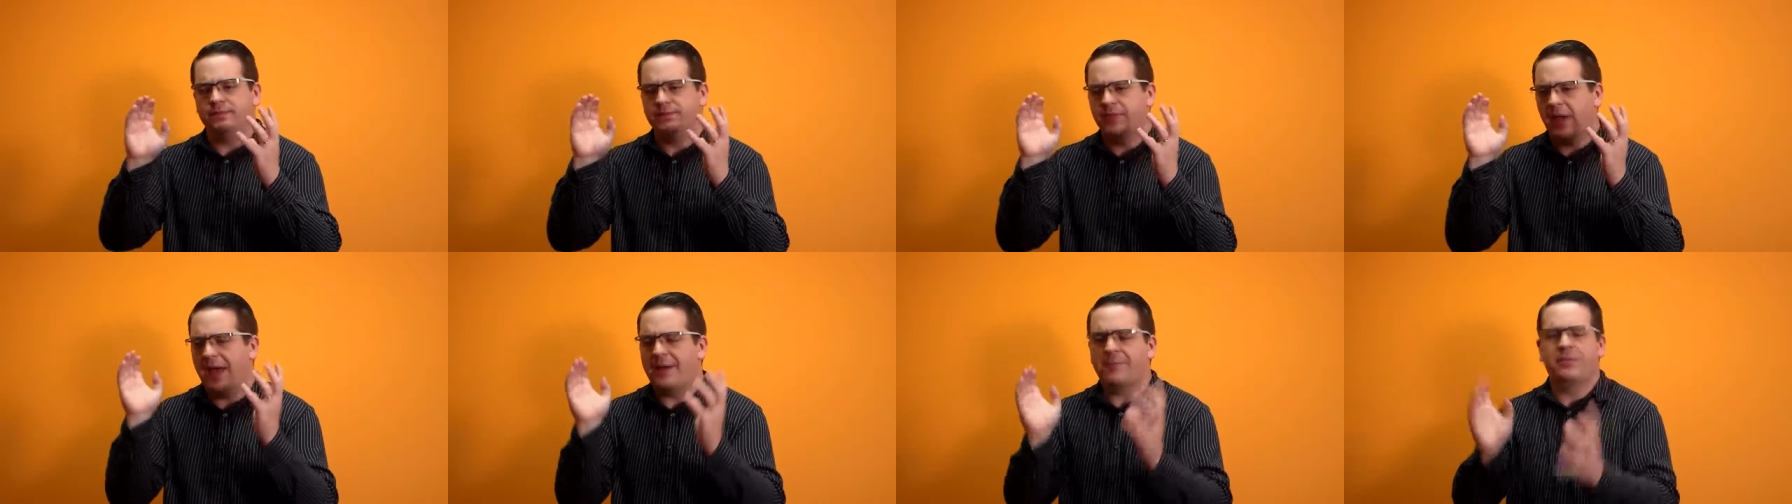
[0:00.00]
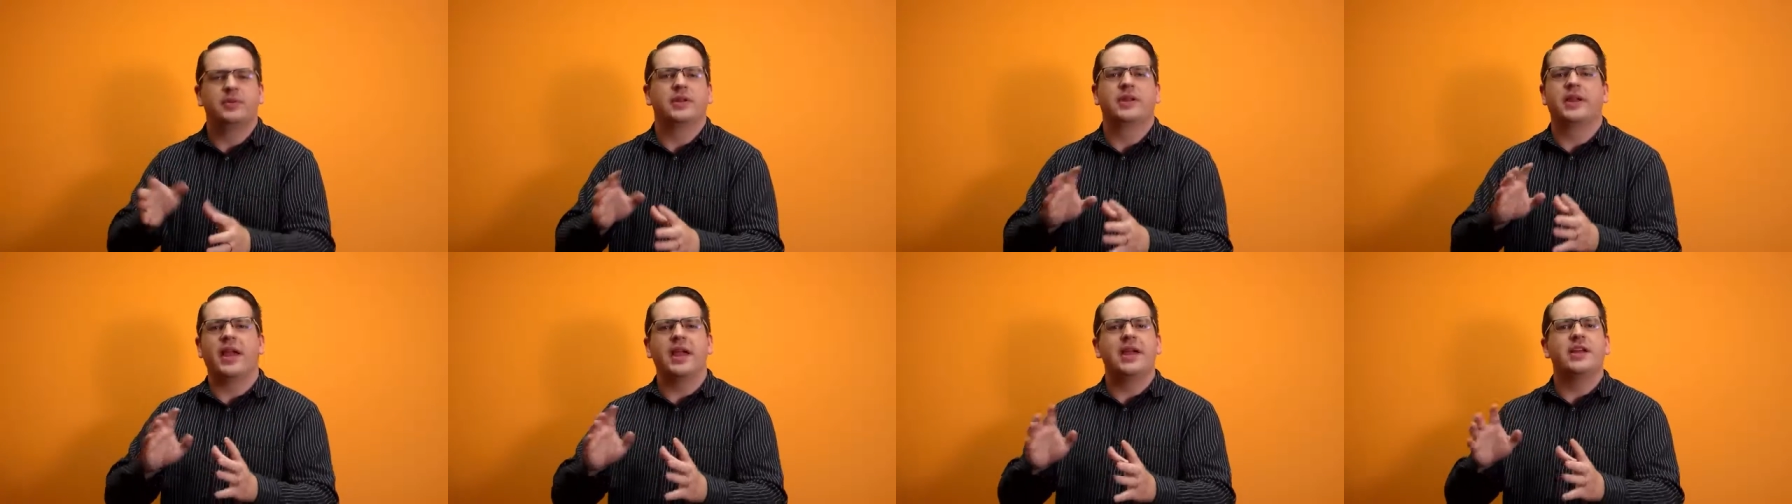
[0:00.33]

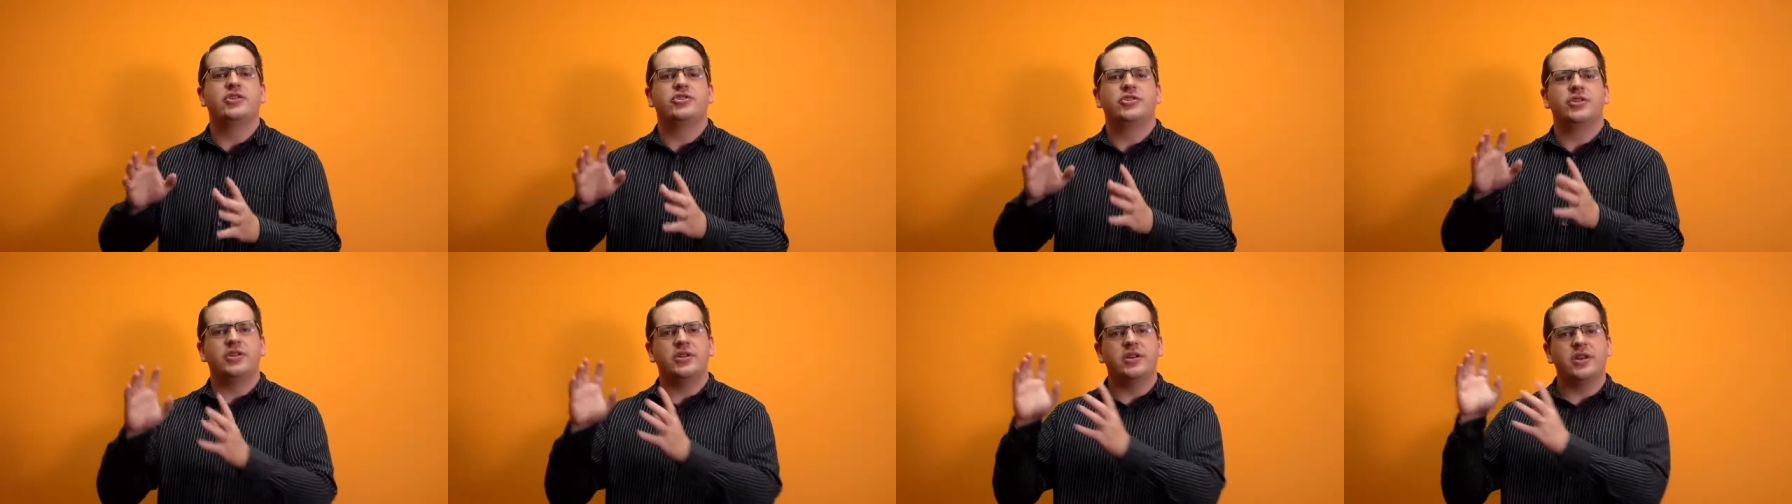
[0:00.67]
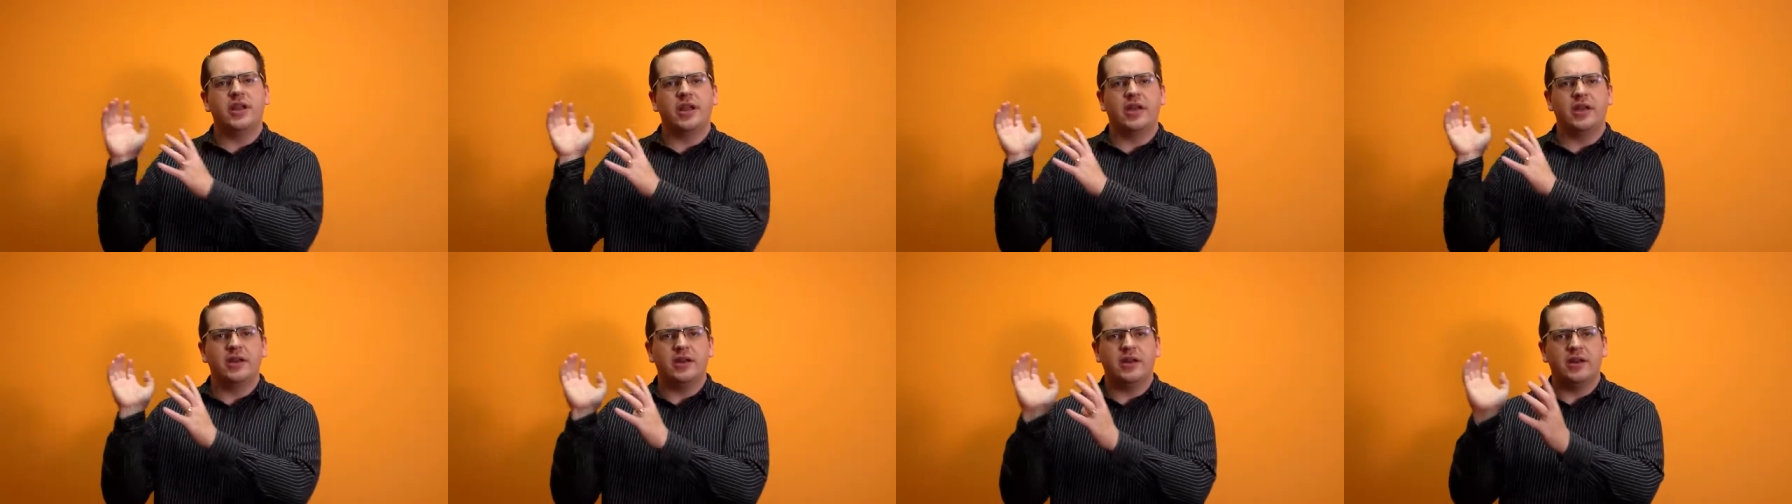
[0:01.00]
application
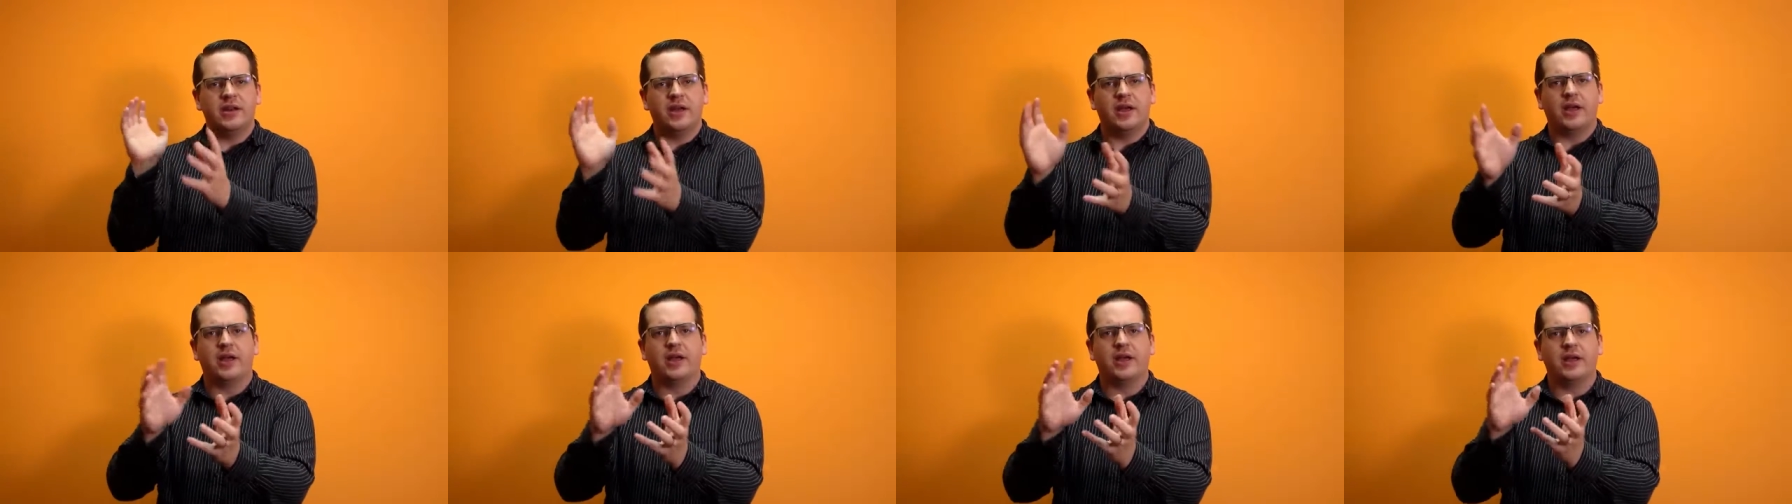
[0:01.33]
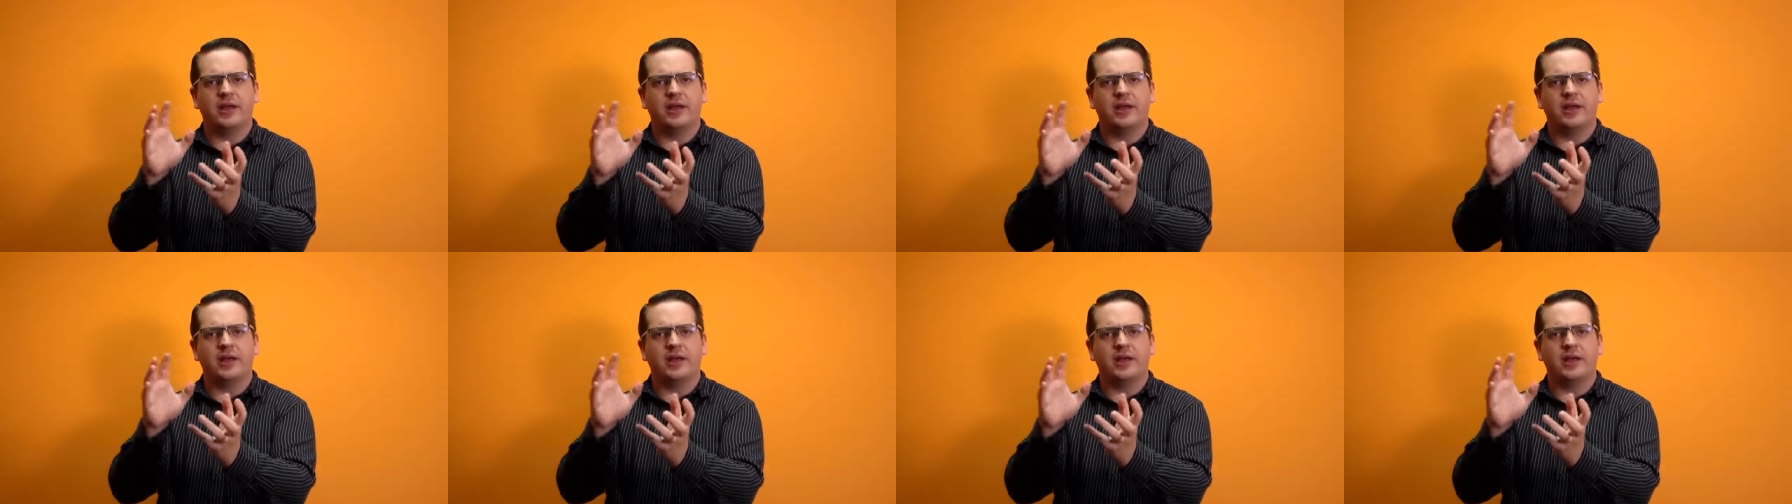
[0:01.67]
in